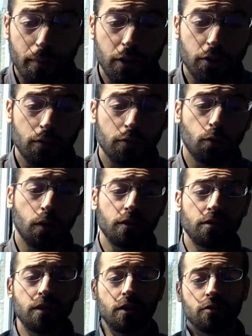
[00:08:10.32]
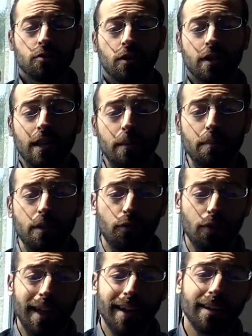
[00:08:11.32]
measure of square C, starting in that B
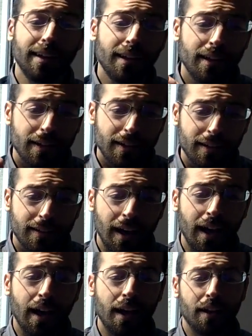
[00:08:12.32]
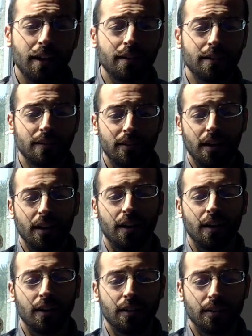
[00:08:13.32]
flat. Da da
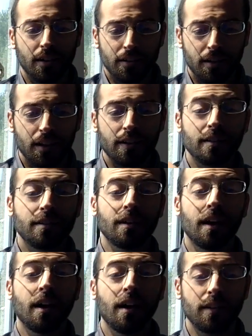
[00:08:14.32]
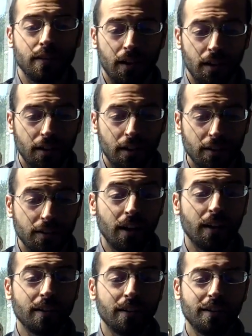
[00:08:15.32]
da da da da da da
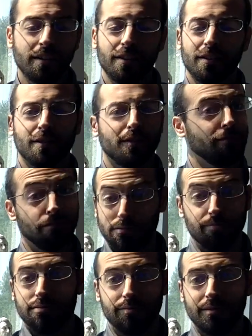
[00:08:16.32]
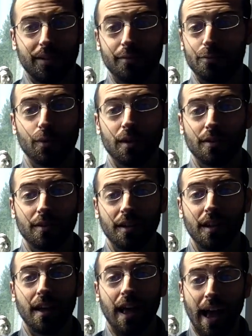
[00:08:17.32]
da. Oof, it's weird.
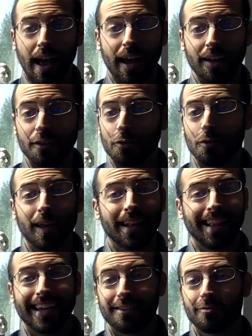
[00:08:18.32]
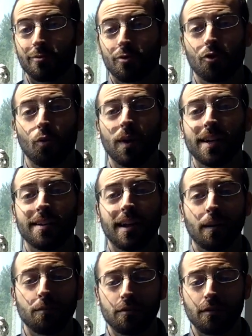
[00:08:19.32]
I had to do that like 20
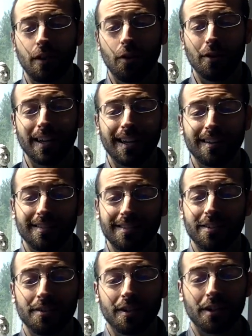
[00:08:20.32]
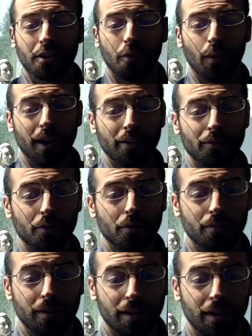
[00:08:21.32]
times slowly, and I still didn't quite do
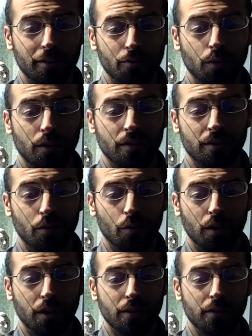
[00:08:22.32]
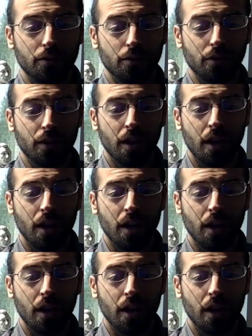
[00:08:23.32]
it as well as I wanted to.